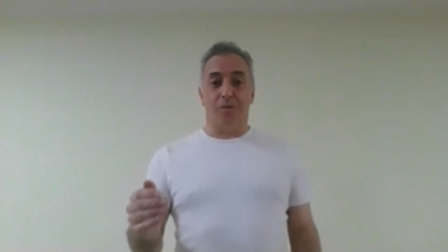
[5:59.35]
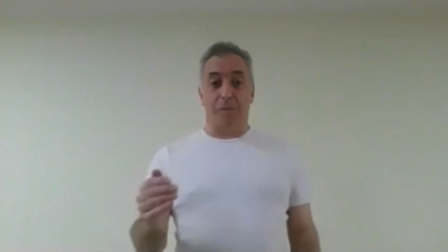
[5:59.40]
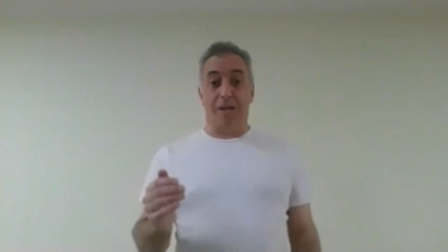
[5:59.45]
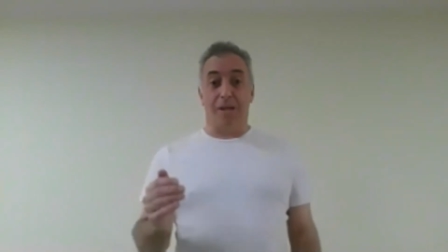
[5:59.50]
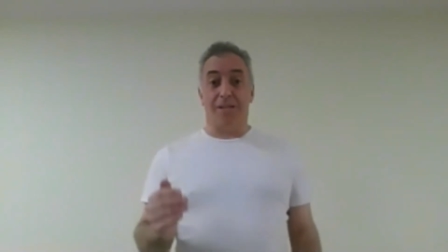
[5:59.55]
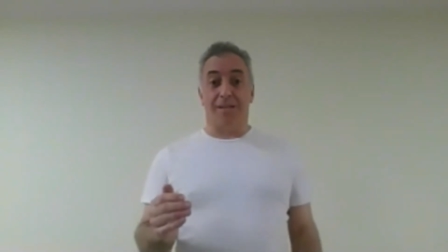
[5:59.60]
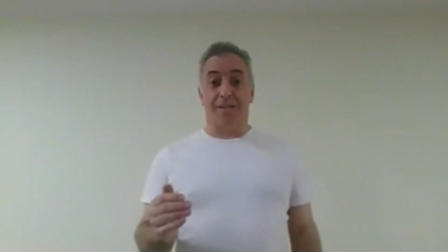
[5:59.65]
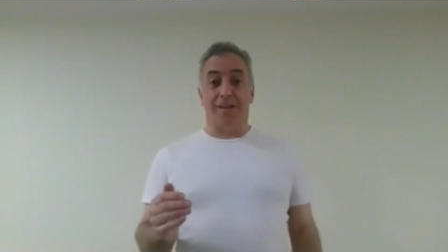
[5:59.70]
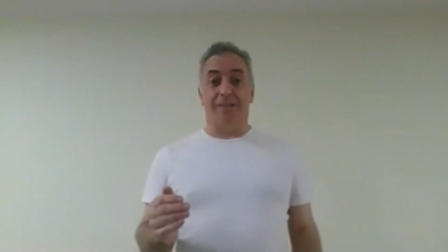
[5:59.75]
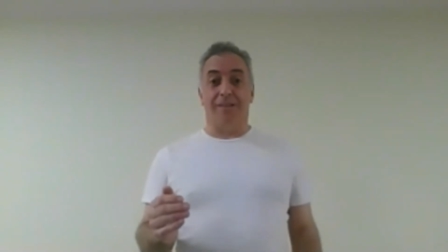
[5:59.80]
my
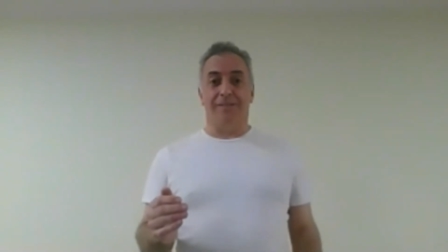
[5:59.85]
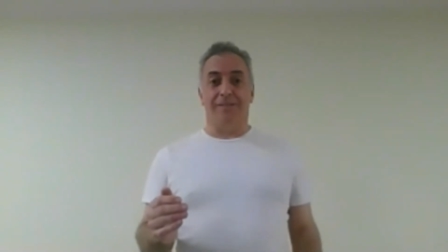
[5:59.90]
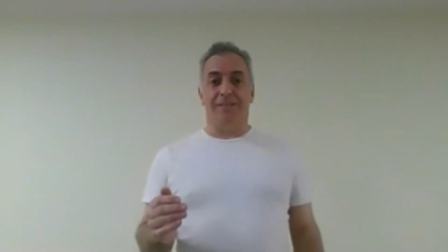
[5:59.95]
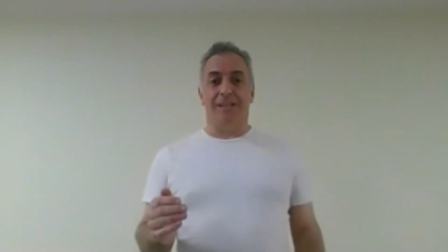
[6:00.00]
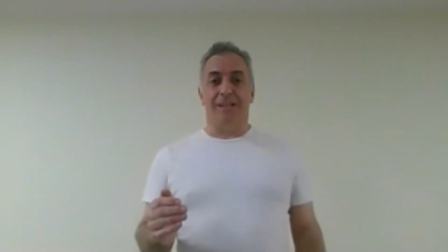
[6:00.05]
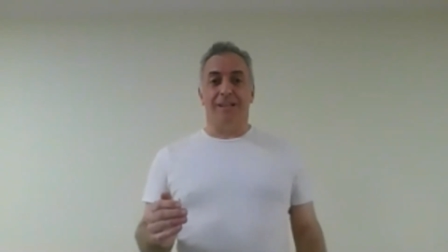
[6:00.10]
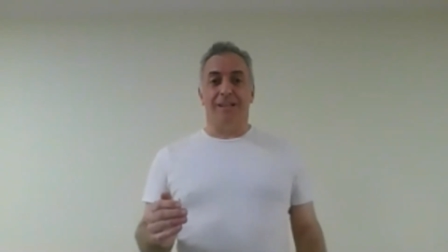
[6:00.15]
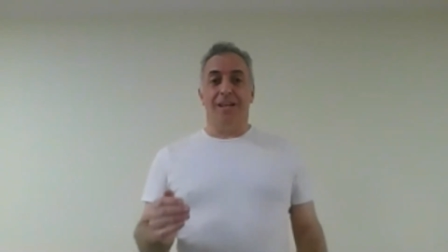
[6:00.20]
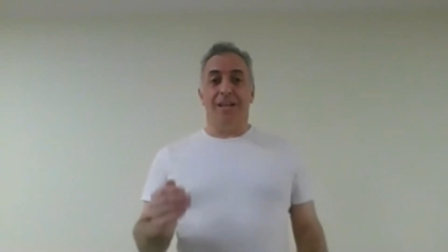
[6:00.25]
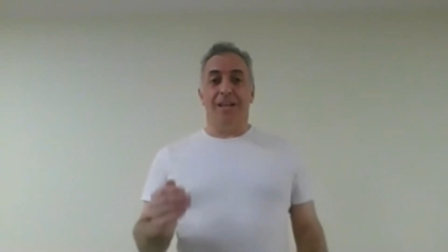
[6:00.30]

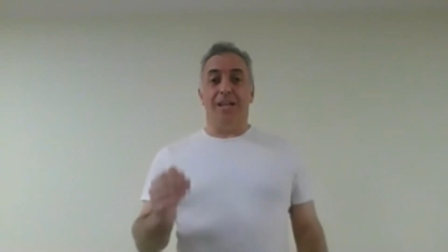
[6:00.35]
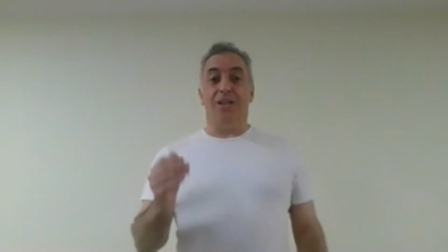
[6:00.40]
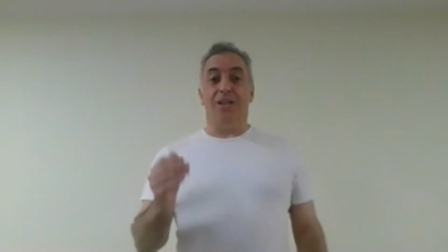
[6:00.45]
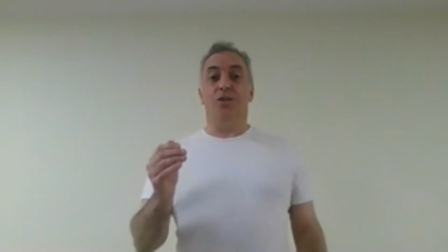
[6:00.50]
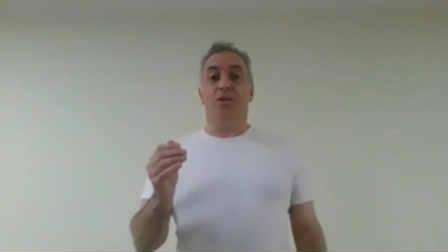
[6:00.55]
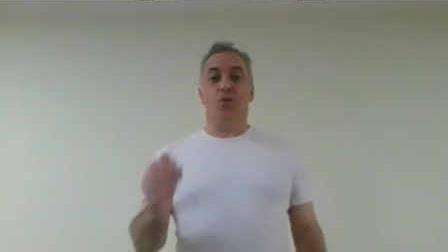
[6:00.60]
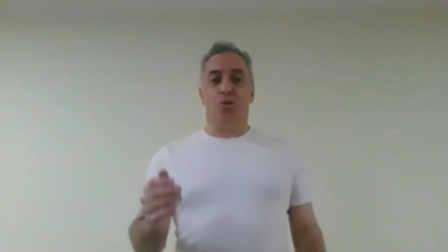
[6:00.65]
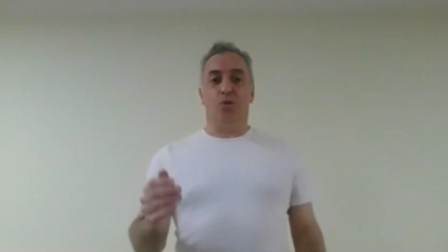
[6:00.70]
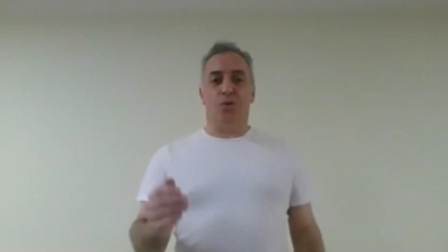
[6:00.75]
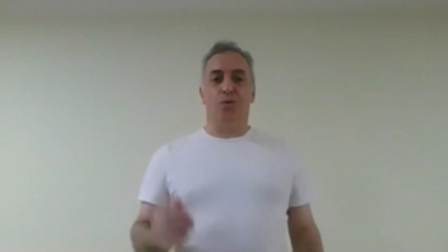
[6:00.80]
son, in the
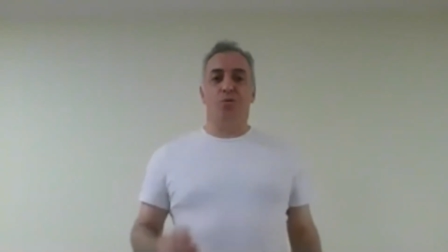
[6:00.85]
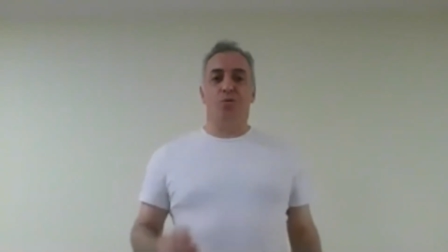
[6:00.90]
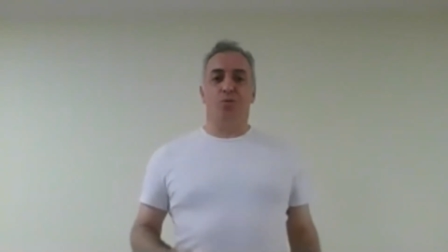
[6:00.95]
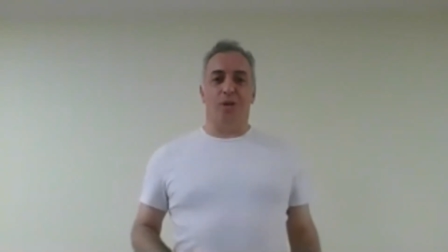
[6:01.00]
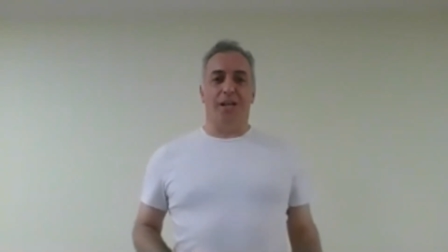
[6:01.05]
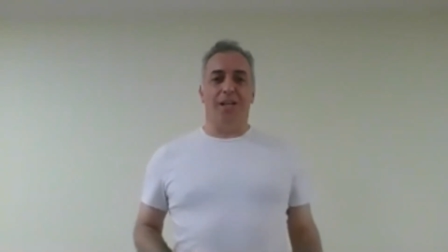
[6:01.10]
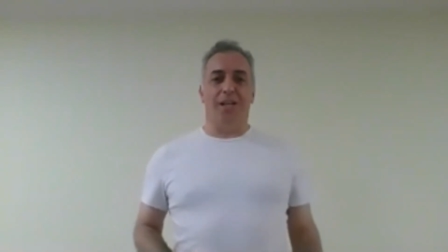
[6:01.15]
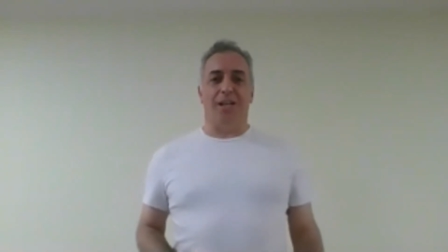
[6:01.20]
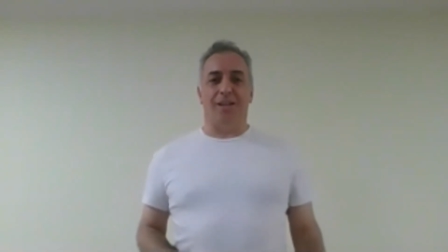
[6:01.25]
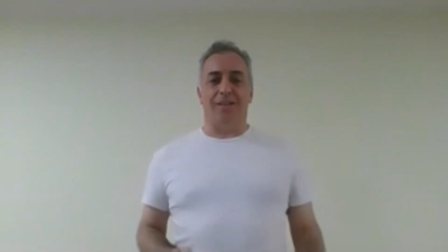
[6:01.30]
judo
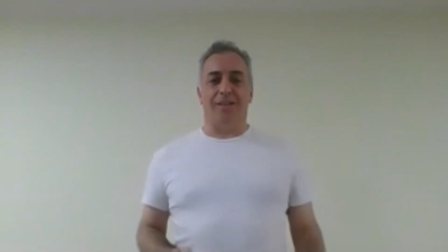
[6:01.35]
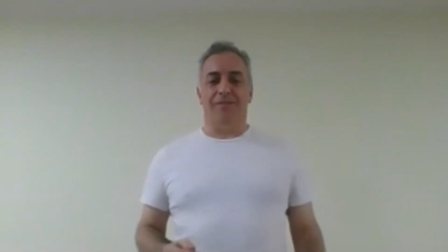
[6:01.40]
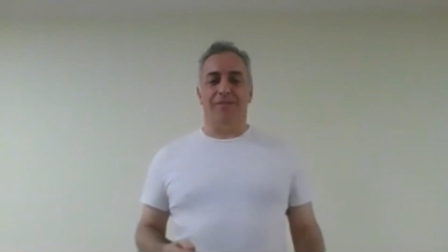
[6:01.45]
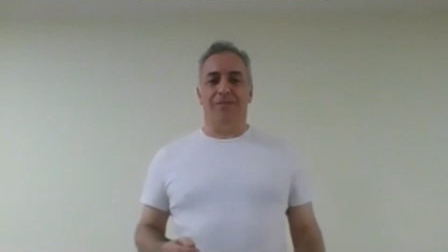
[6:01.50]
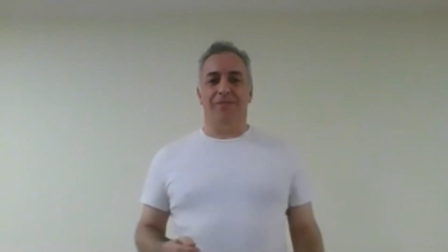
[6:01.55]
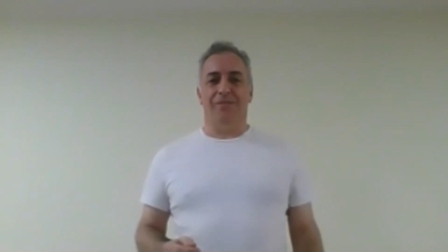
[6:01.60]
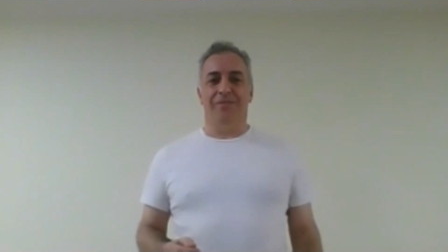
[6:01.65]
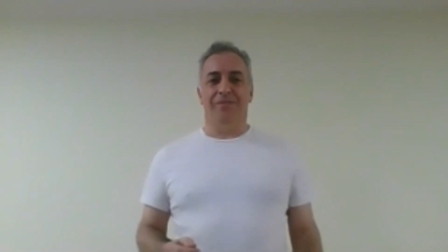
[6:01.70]
training.